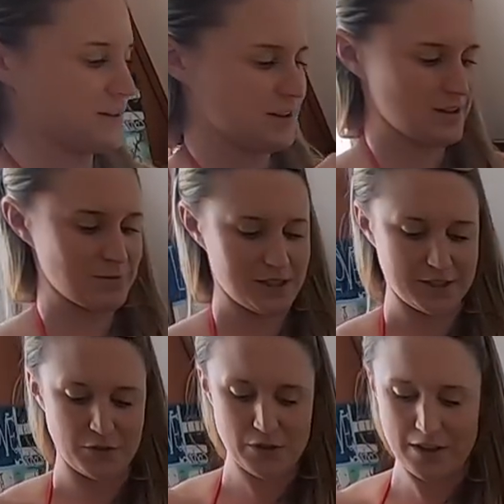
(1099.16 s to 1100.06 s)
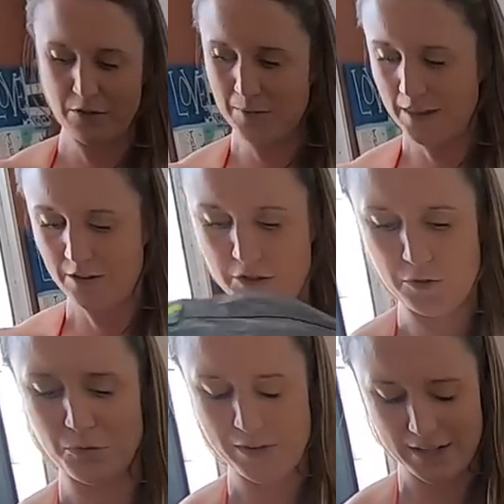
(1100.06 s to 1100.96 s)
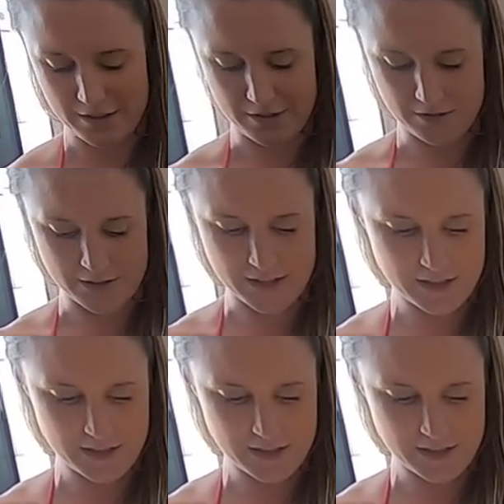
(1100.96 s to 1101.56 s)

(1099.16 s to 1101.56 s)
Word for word: because if you leave them in there, they'll wrinkle, right?